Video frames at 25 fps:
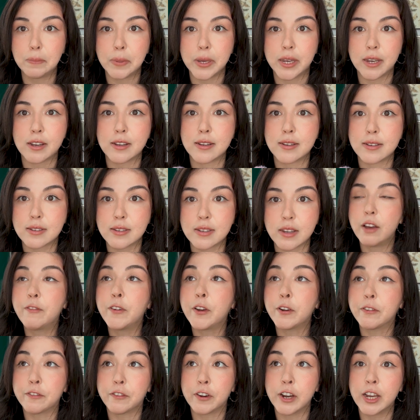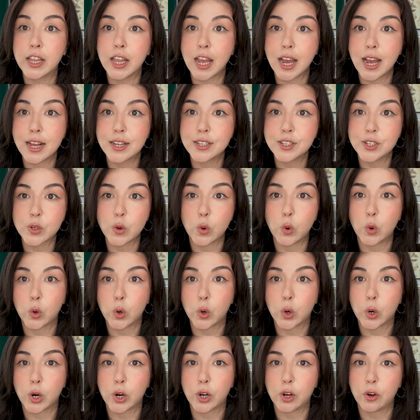Because if you're freelance
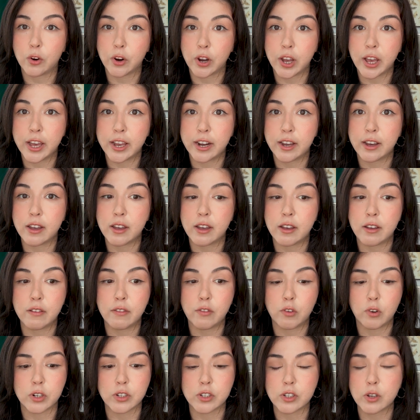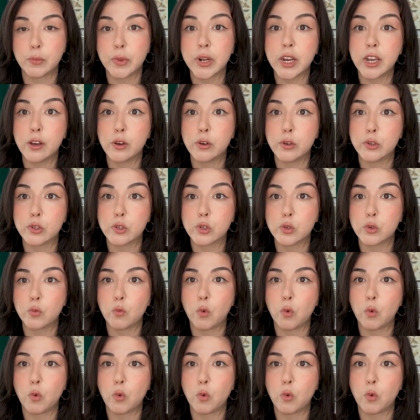or creative or somebody who's